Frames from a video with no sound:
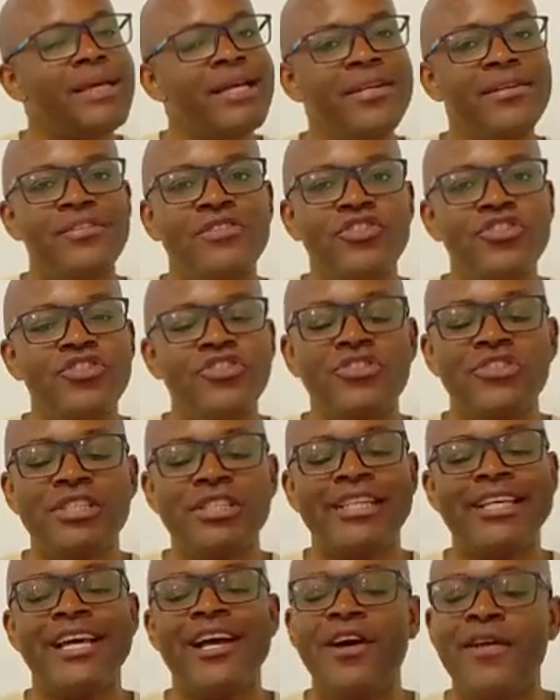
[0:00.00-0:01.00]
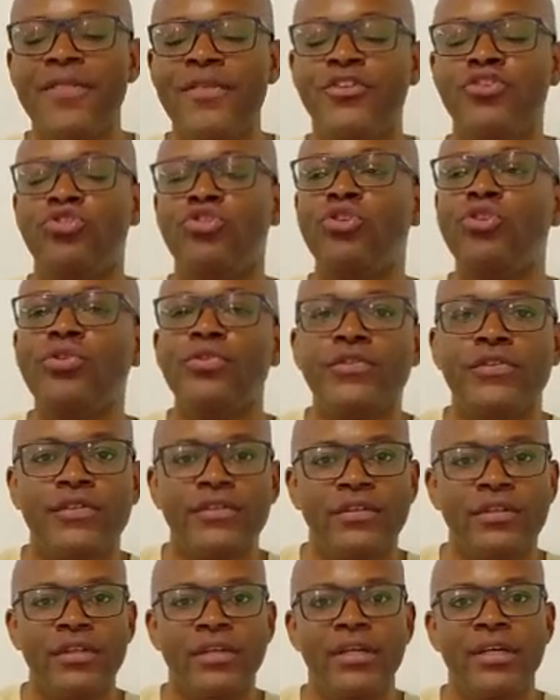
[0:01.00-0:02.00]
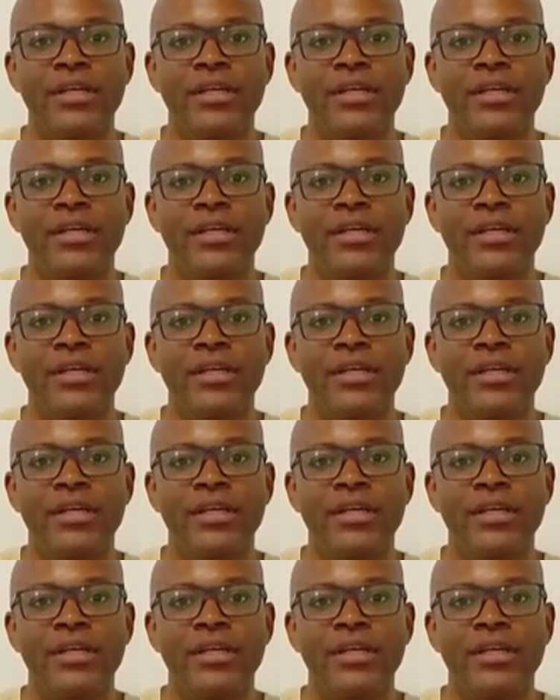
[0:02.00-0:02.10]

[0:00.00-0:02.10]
man, just tell the truth.